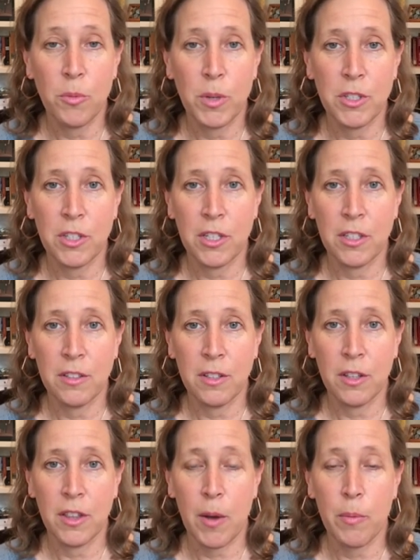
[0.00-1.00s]
which is
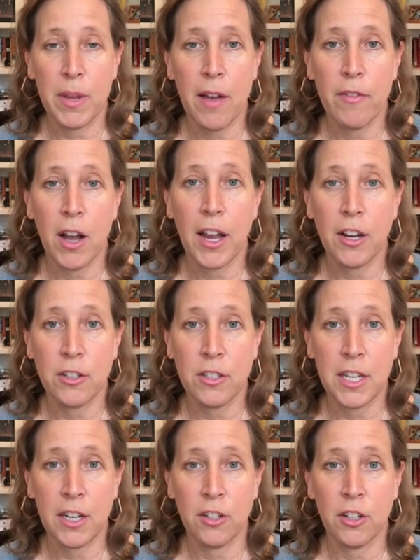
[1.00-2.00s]
that we have a higher
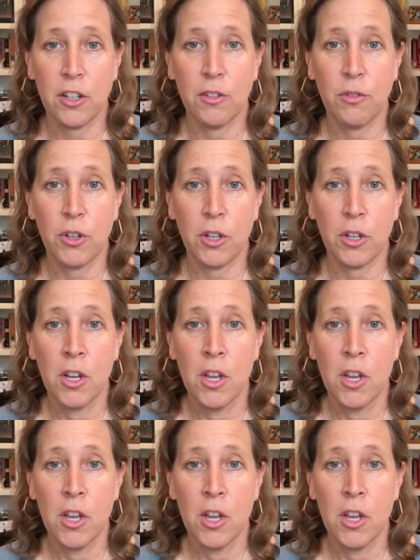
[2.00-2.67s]
standard for